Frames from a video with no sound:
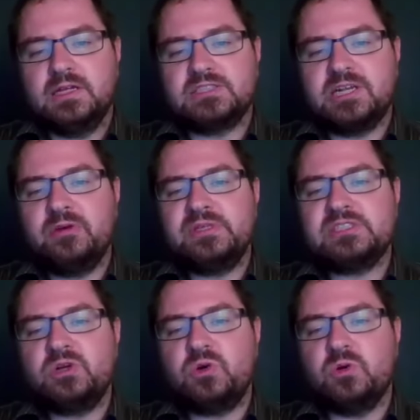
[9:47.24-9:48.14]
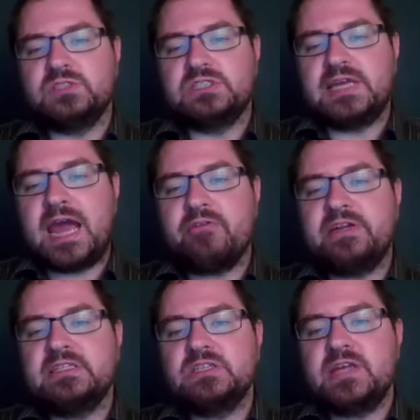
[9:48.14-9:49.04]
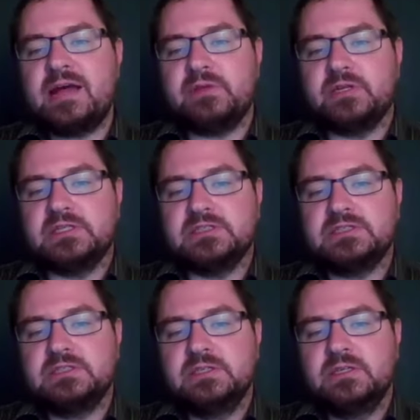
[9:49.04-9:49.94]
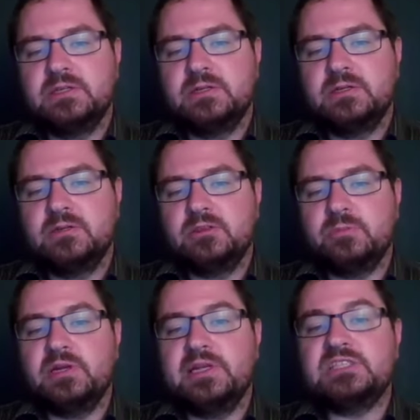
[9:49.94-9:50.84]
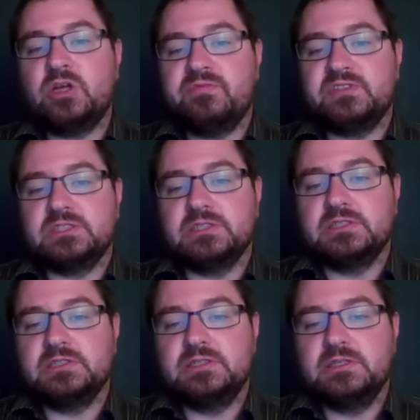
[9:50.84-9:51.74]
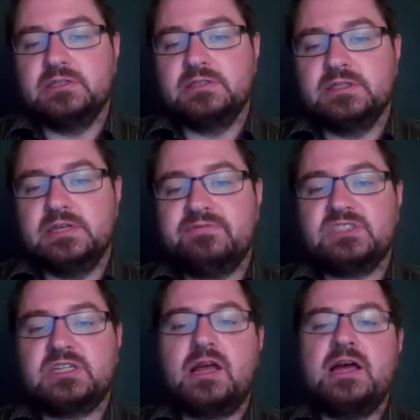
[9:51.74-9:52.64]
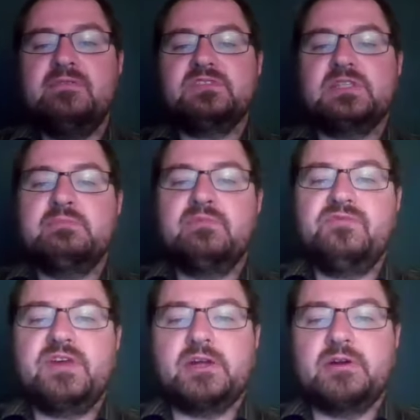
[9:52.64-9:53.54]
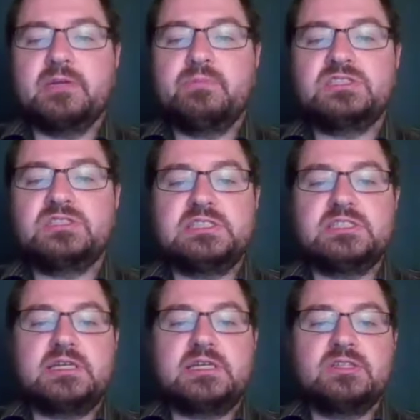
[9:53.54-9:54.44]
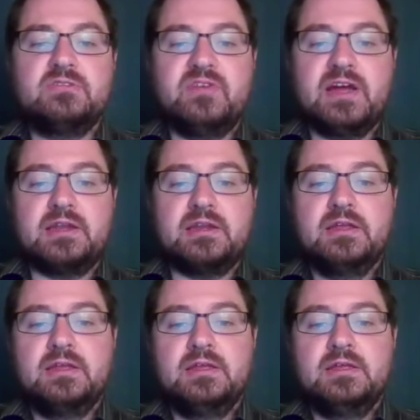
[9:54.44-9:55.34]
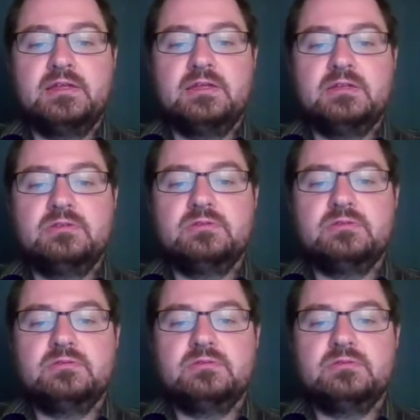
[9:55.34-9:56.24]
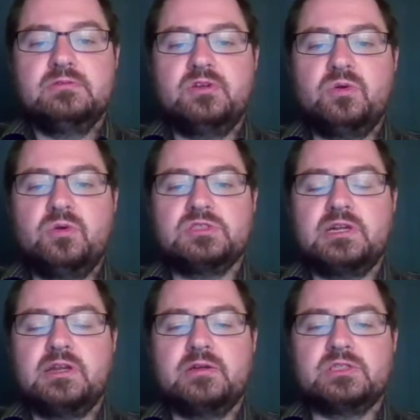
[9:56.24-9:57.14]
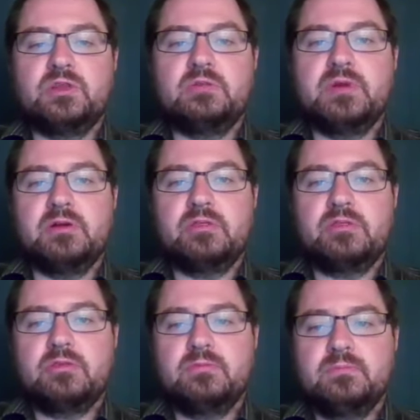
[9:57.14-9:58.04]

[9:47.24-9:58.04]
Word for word: As Chloe's corpse is carried into the ambulance, the police officer lifts Clive's limp figure and deposits it into the van. The doors close on them both.